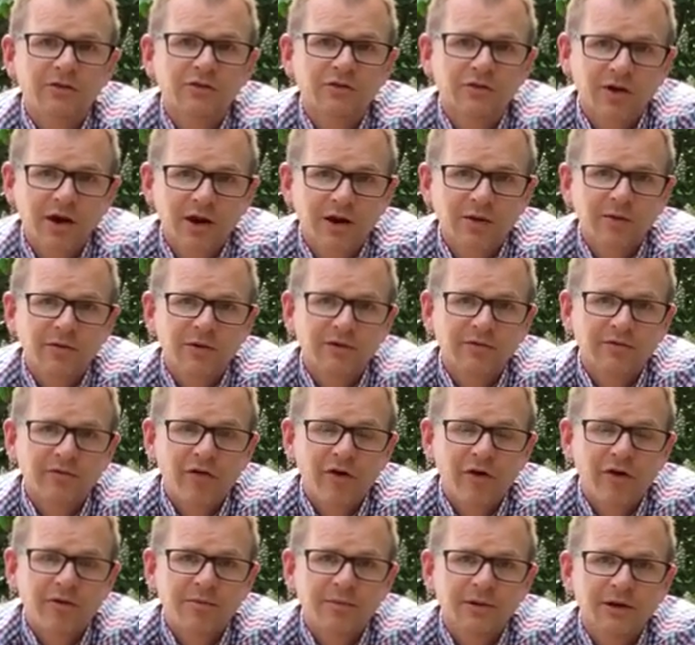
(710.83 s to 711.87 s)
tranquil
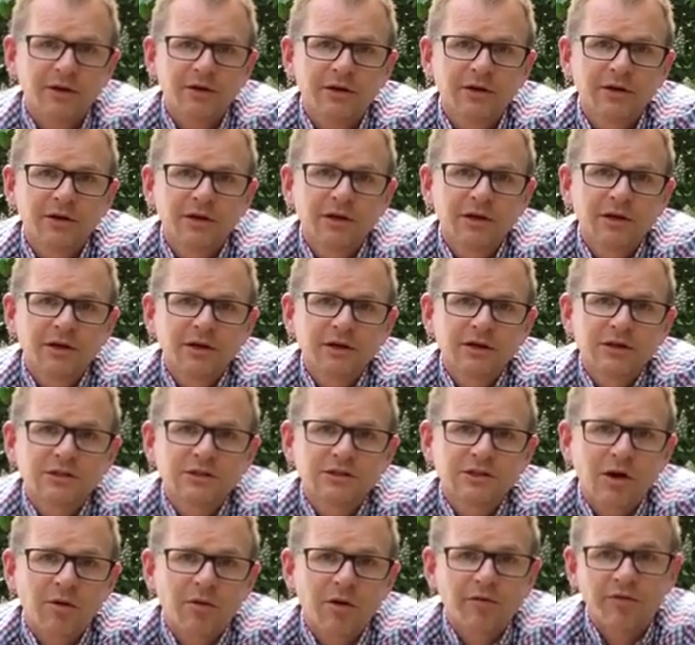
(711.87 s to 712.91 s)
environment.
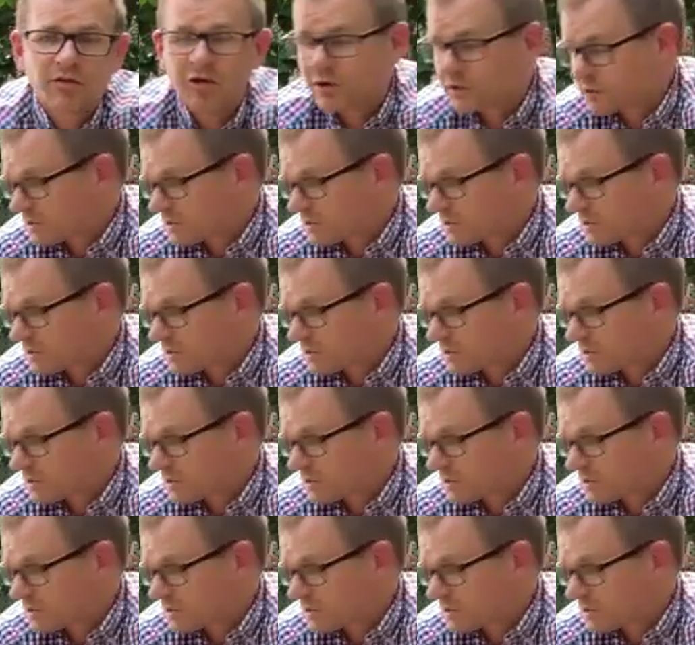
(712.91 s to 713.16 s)
So I've got